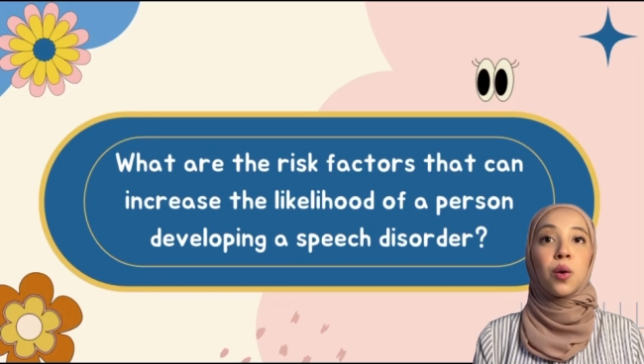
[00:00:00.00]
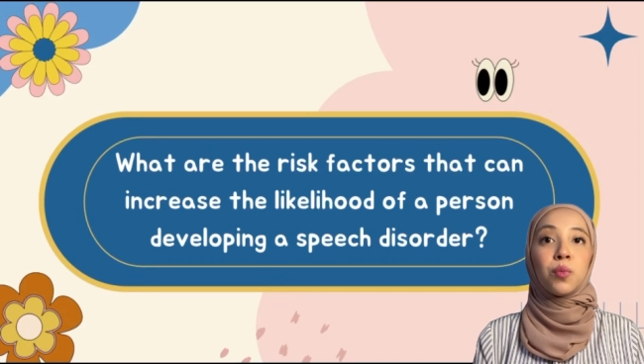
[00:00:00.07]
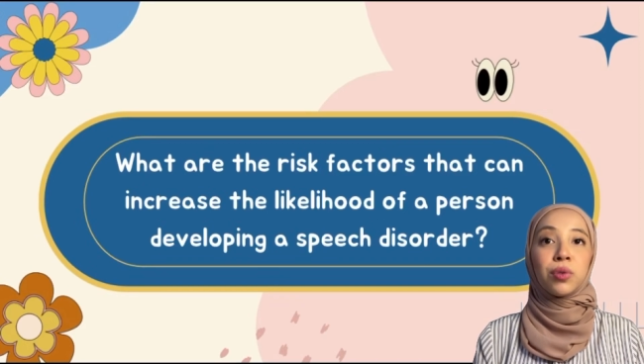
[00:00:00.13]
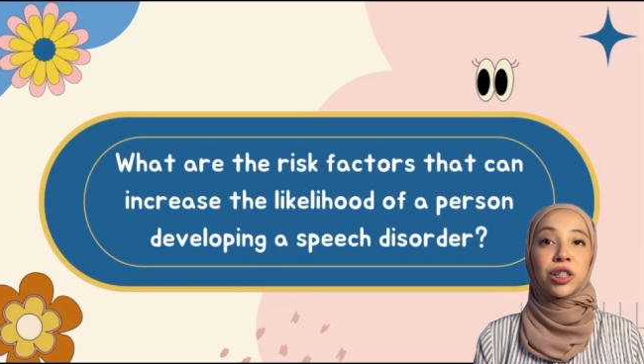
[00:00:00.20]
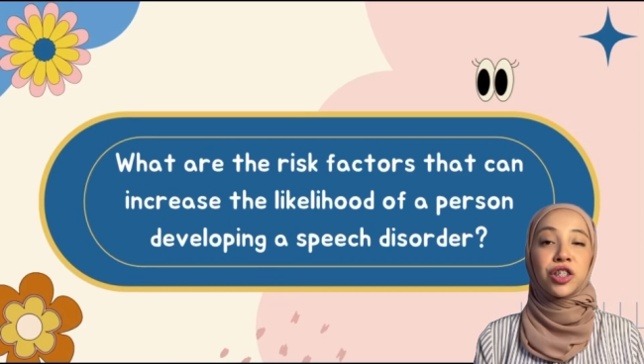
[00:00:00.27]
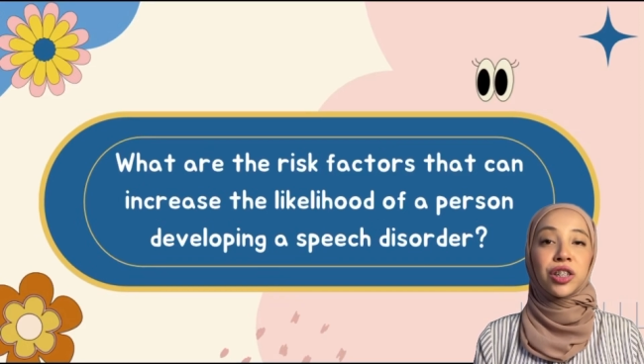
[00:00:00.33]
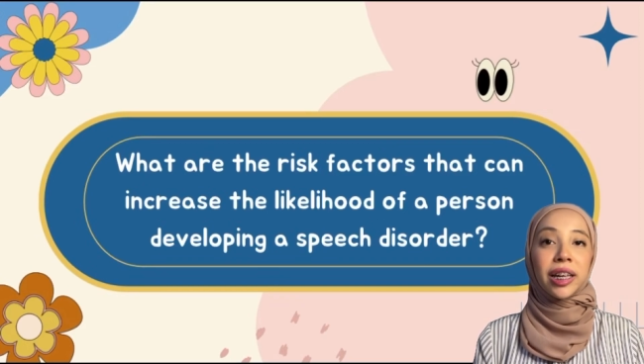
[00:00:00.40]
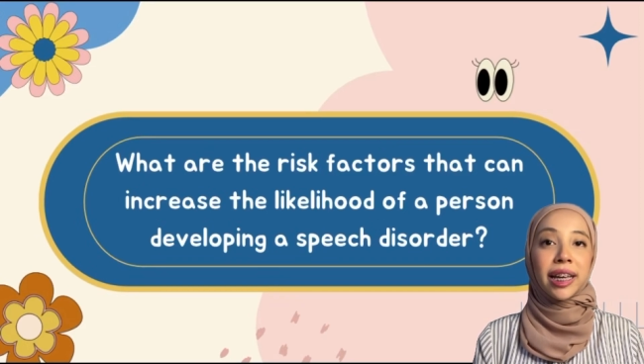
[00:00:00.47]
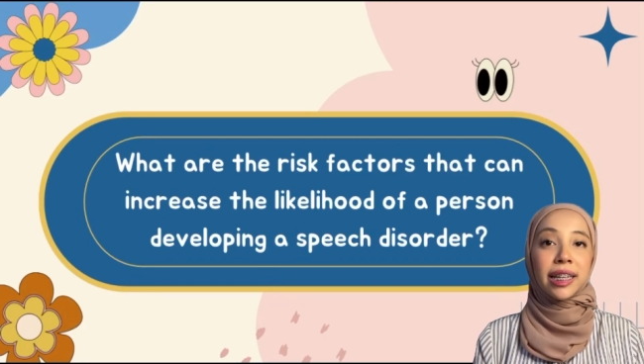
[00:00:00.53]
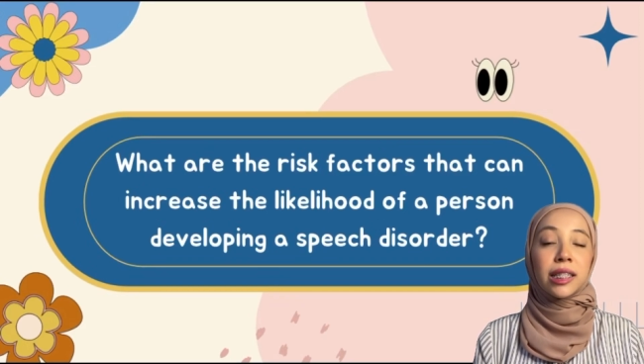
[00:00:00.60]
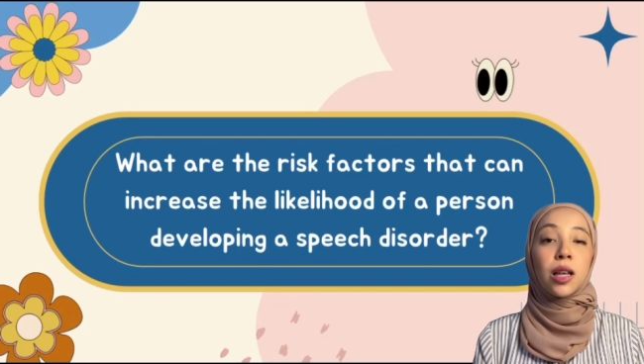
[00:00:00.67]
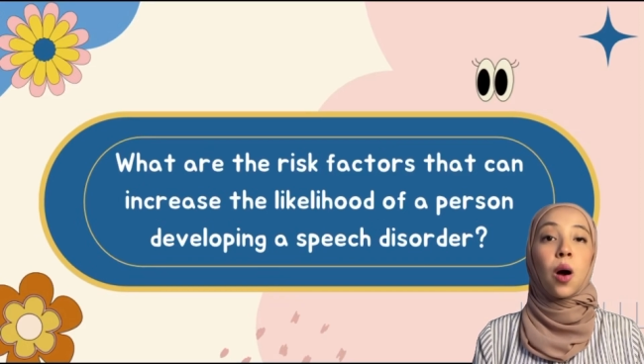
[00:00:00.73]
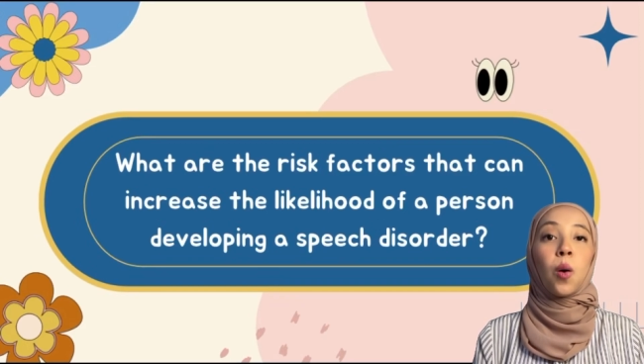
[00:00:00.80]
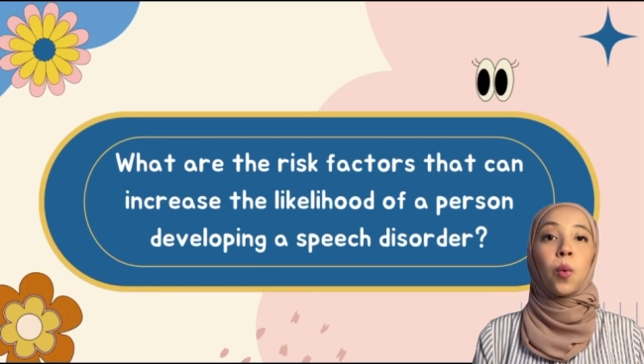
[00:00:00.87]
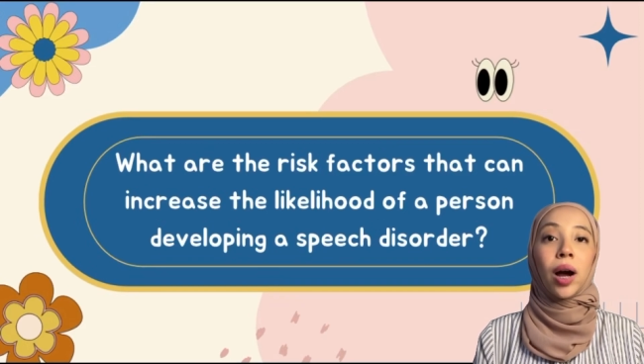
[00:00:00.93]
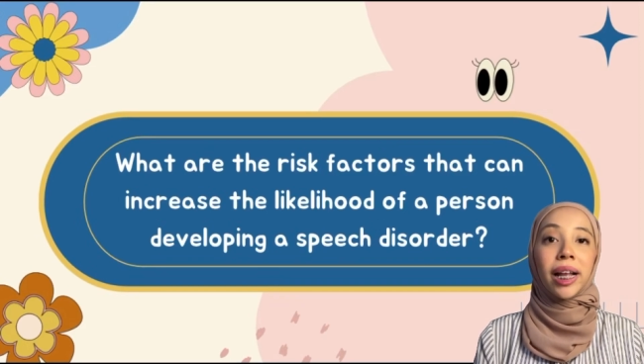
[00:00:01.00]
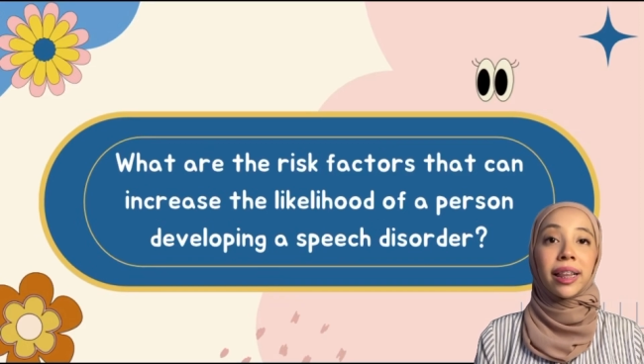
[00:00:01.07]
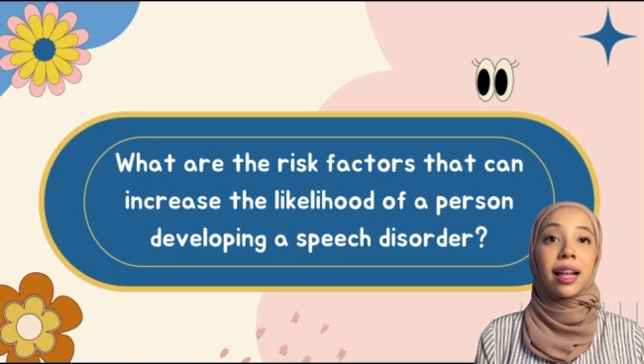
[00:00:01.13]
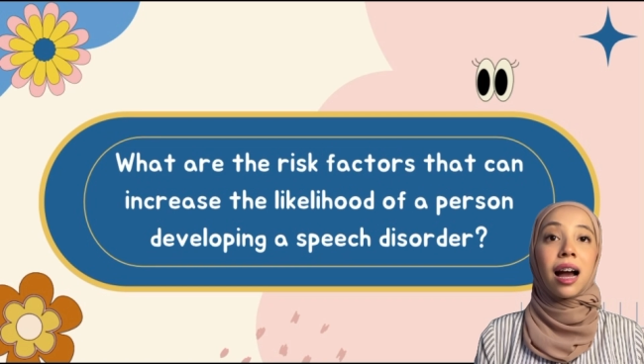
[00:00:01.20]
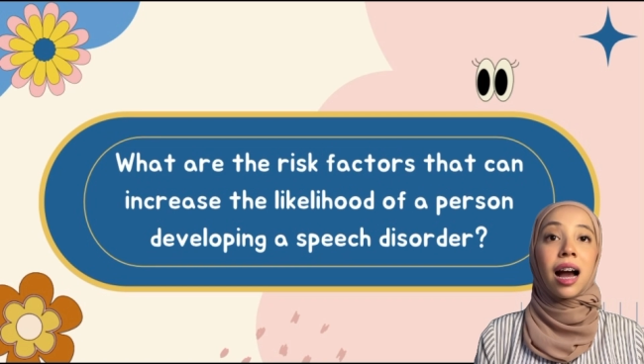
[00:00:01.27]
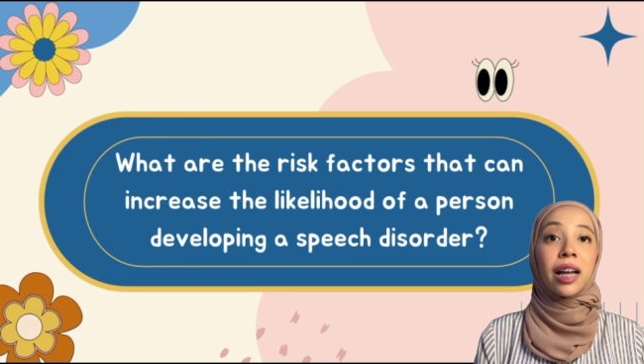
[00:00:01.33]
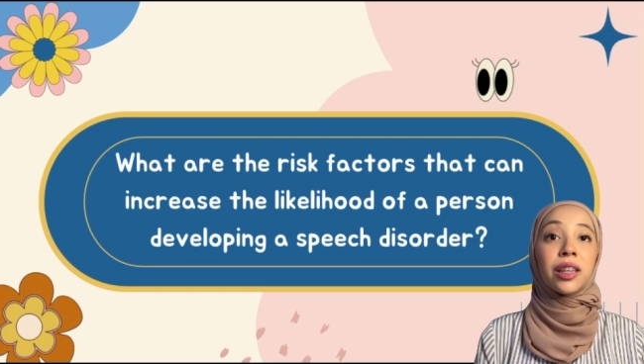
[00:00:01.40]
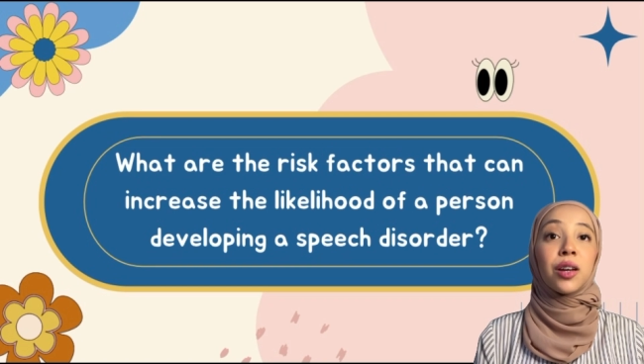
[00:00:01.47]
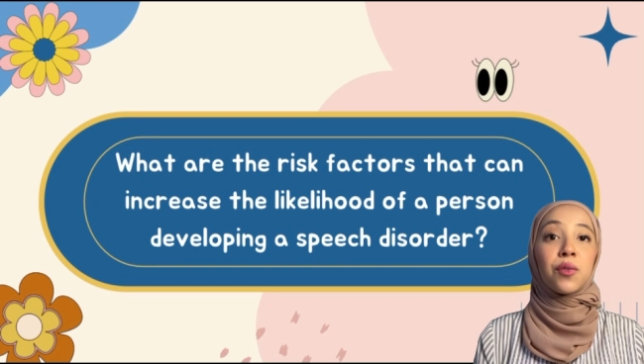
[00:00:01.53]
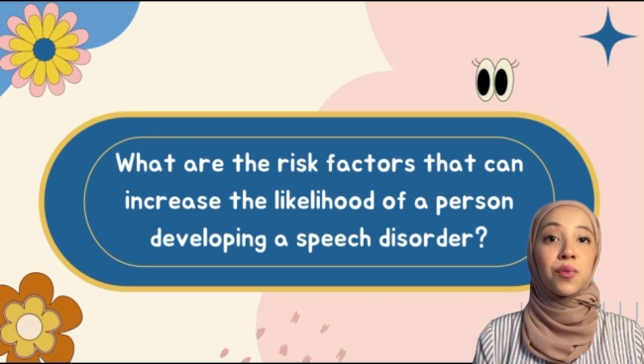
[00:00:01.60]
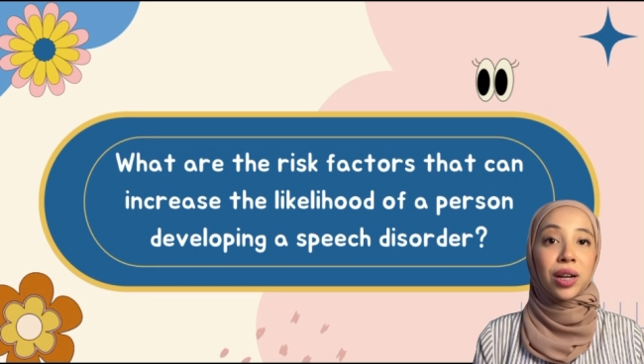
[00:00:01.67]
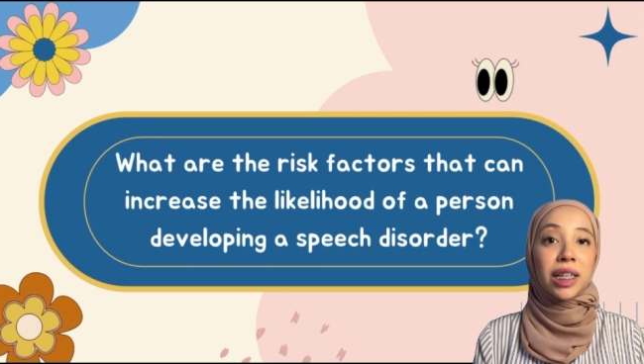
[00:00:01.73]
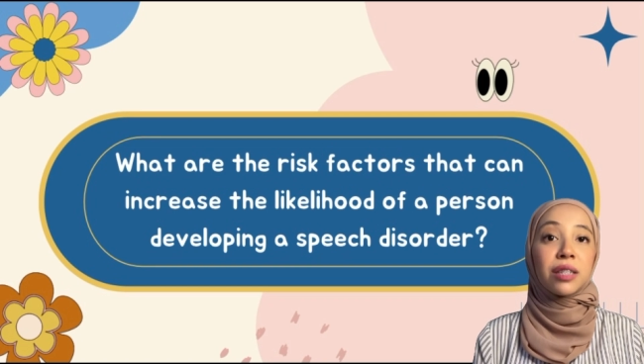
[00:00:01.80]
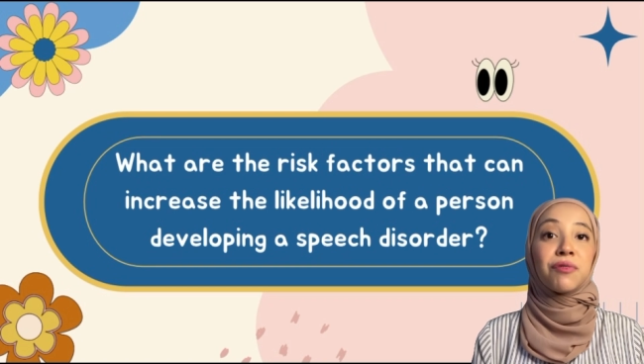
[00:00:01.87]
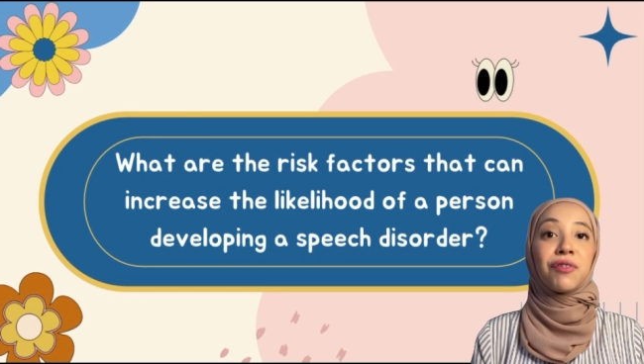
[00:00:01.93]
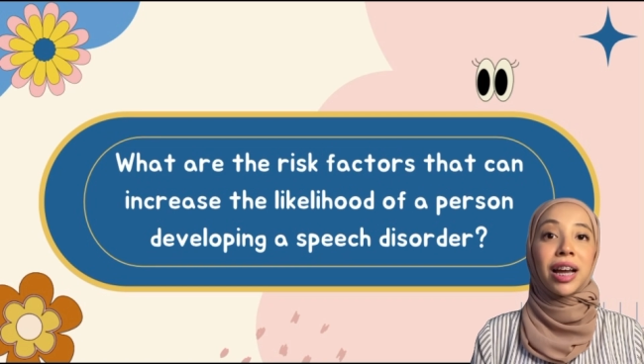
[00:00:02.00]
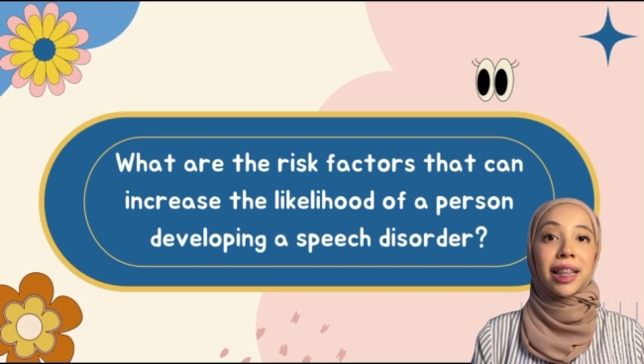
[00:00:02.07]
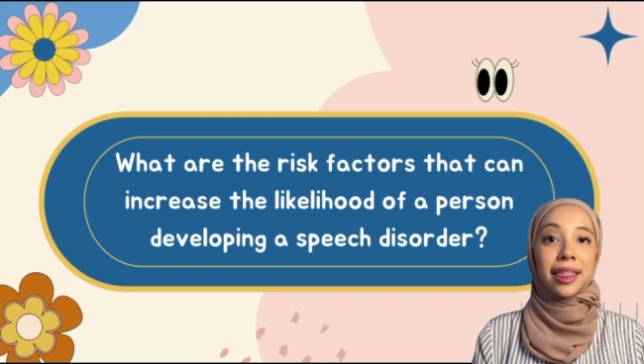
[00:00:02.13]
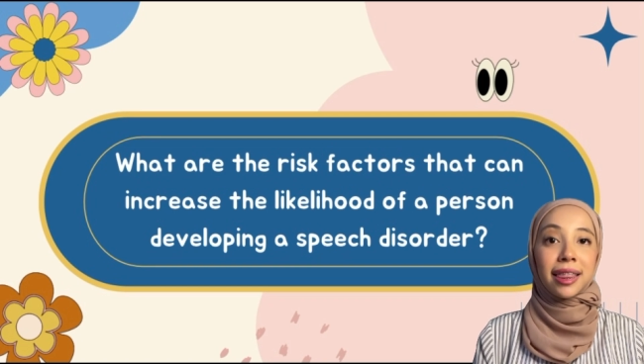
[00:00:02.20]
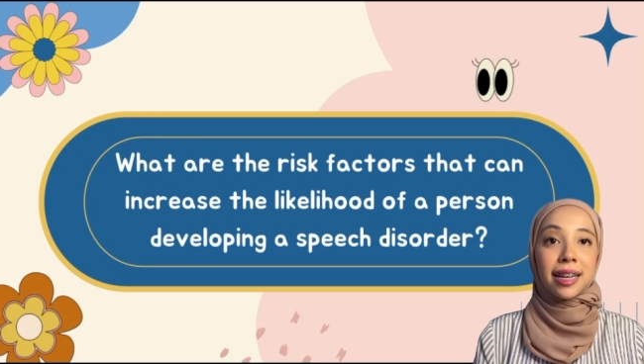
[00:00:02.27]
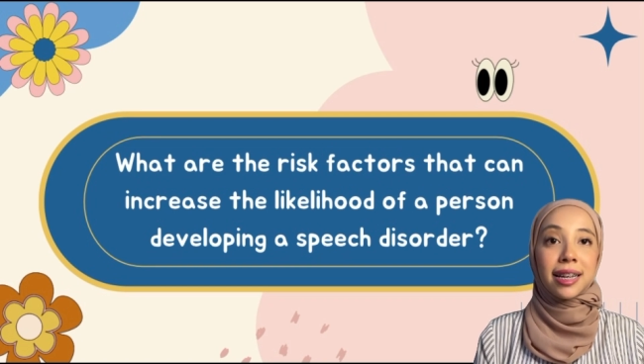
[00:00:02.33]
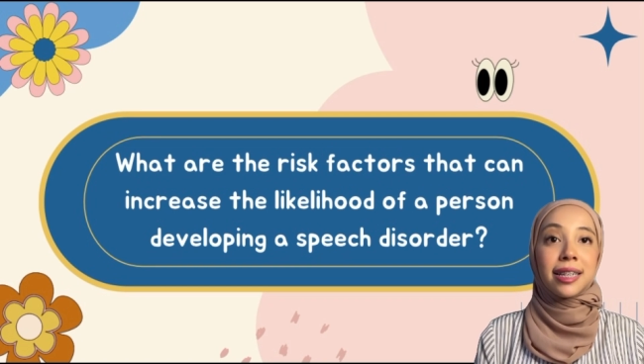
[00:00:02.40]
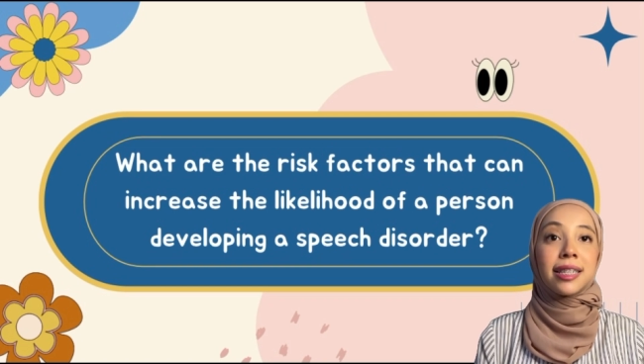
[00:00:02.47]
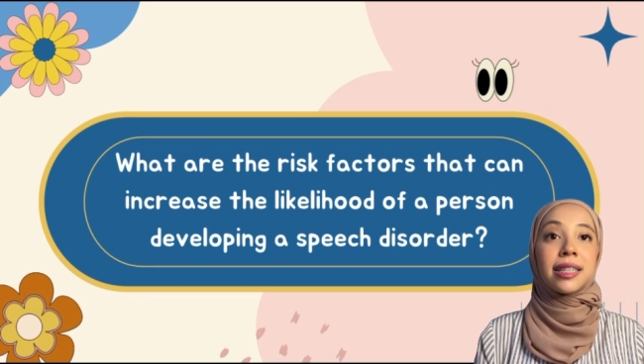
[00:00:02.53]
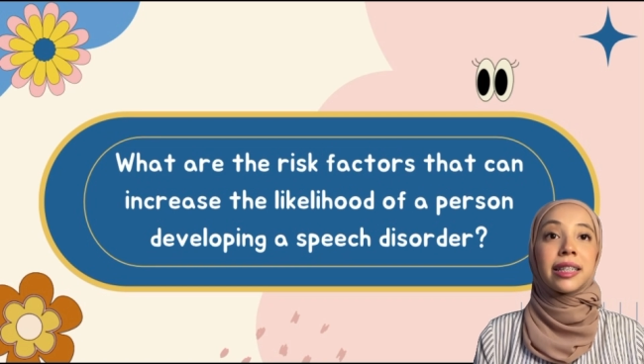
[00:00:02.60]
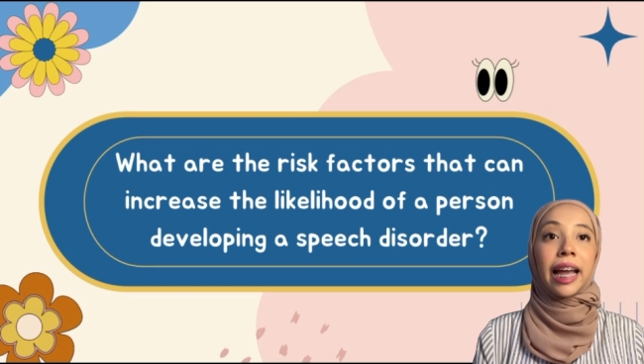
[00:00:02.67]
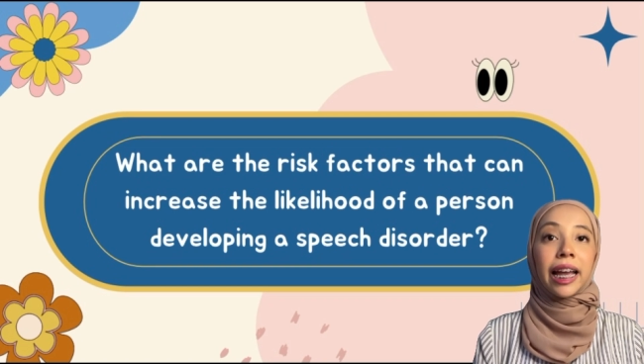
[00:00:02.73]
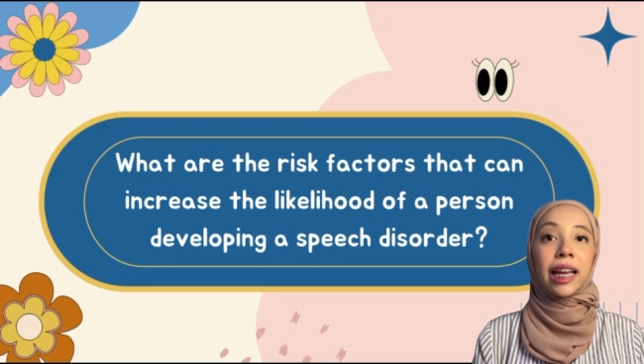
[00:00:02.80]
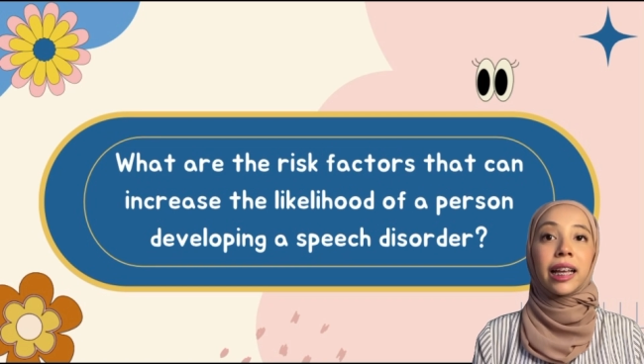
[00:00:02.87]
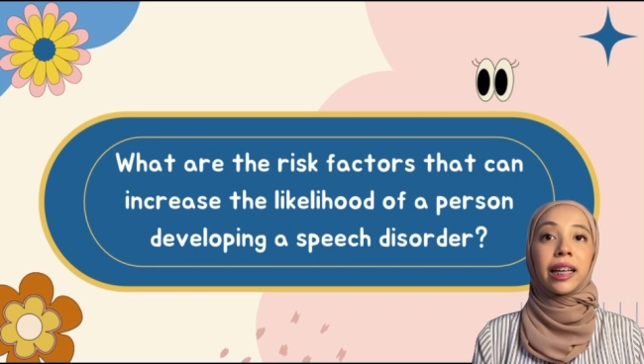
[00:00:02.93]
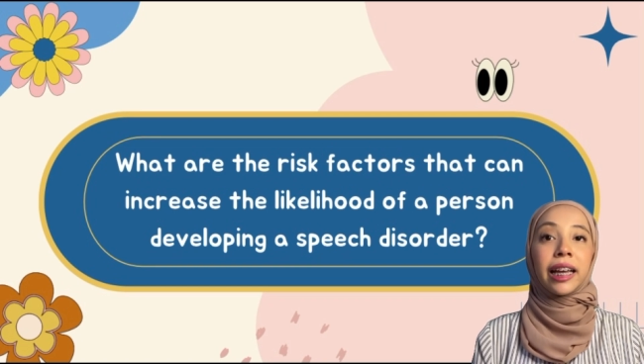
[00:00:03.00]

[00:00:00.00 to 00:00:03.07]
which is what are the risk factors that